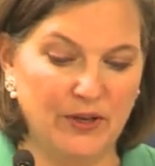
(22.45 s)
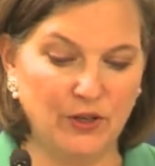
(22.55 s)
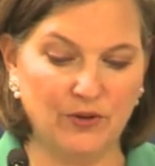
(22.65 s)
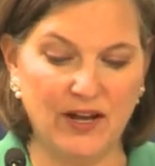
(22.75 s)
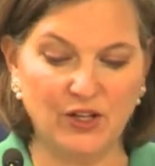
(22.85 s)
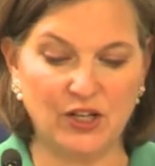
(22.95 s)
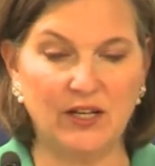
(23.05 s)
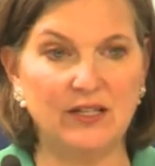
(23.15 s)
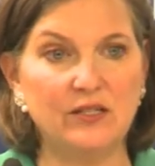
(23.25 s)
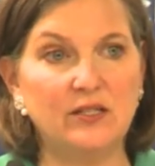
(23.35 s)
and
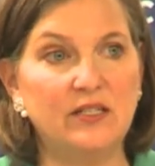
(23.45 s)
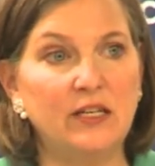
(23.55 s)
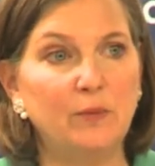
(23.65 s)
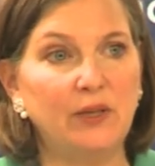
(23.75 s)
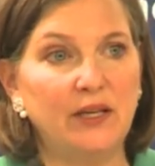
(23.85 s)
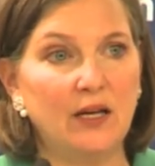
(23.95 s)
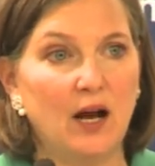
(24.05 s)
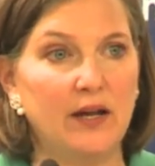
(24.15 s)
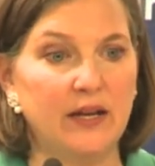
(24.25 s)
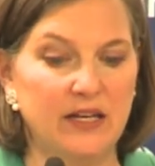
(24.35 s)
Eurasia is deeply
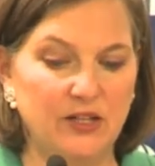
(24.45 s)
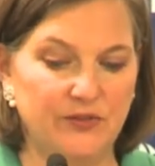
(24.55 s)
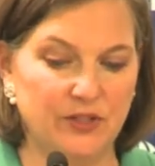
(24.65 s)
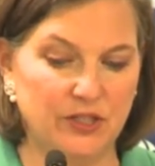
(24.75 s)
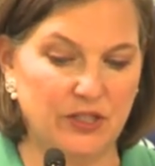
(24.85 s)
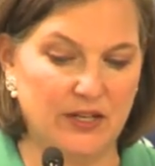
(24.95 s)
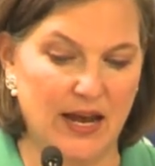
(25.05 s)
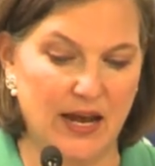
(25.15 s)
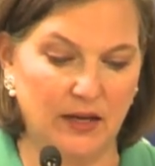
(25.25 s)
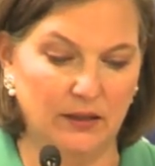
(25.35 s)
uneven
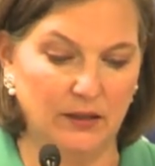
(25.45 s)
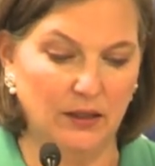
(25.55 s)
today,